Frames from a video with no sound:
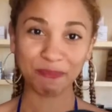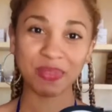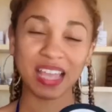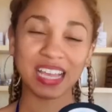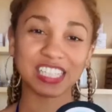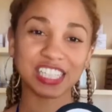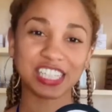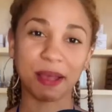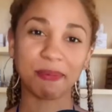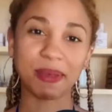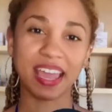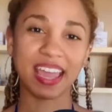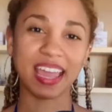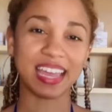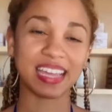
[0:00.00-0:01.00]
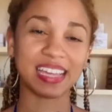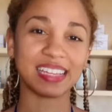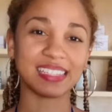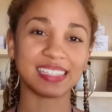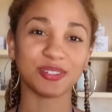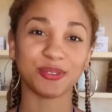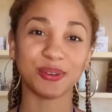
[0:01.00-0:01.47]
Shea is
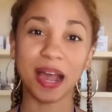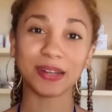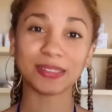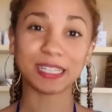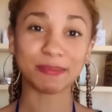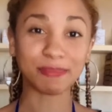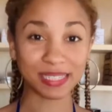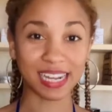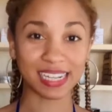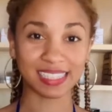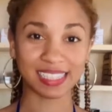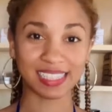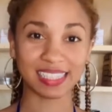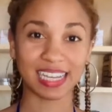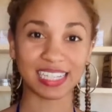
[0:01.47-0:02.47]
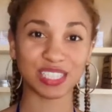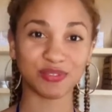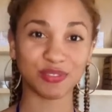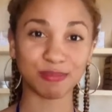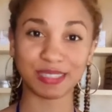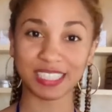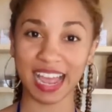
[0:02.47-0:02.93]
ground up nuts and such from
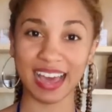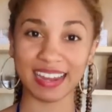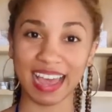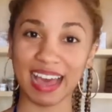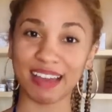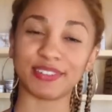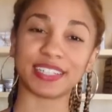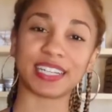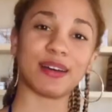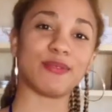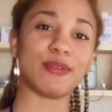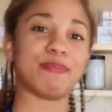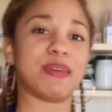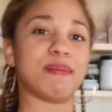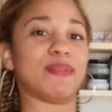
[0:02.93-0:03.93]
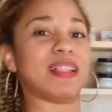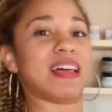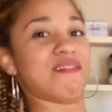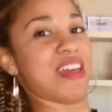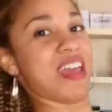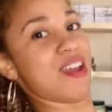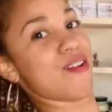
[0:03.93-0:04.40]
Chad, Africa, where people have
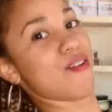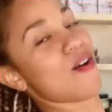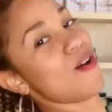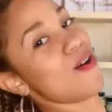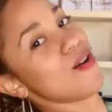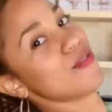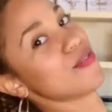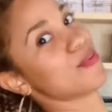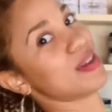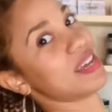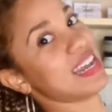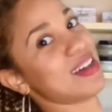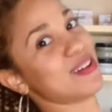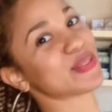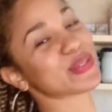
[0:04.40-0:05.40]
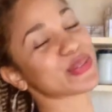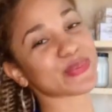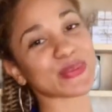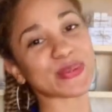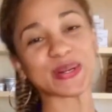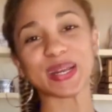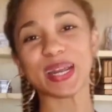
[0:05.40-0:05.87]
hair all the way down to the
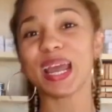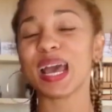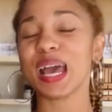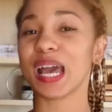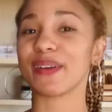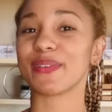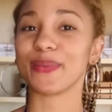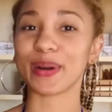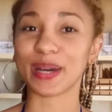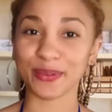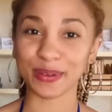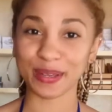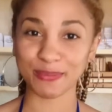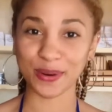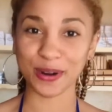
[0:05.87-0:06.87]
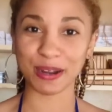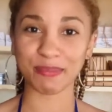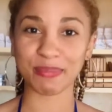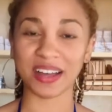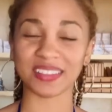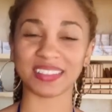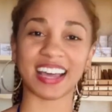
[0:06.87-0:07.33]
floor. If you want to read more
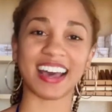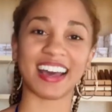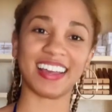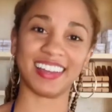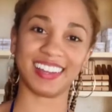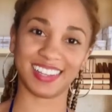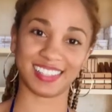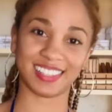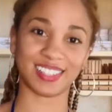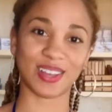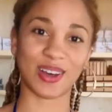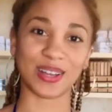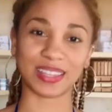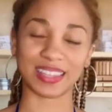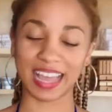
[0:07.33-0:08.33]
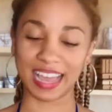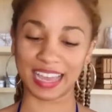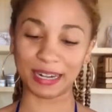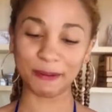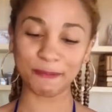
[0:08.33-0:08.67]
about that, it's online.